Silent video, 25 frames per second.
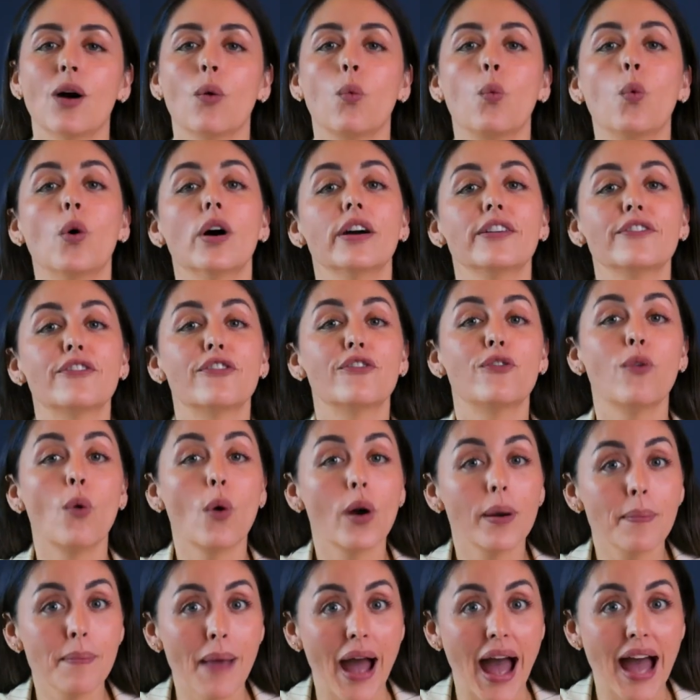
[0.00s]
What
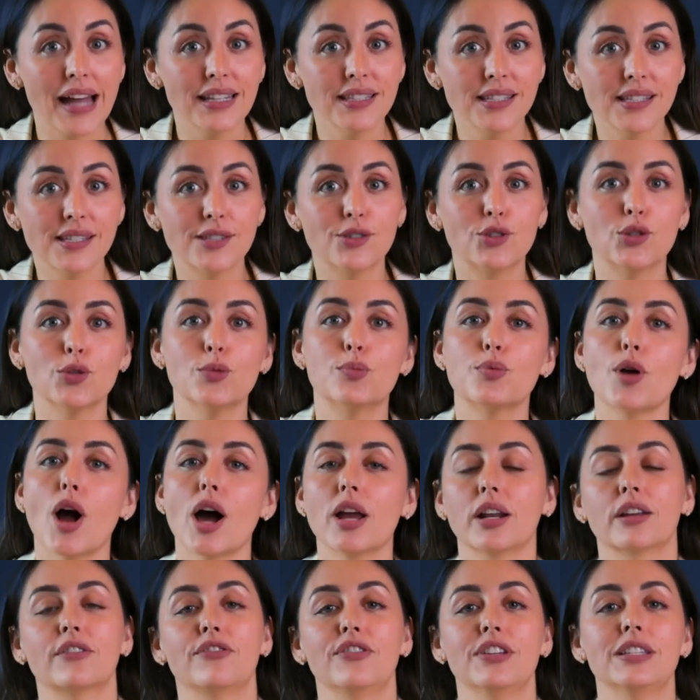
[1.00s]
formats do
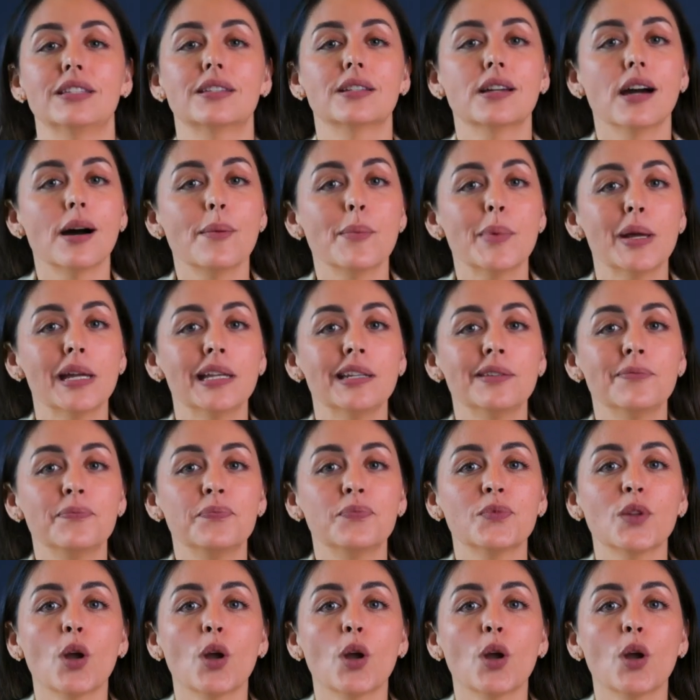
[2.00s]
product feeds come in?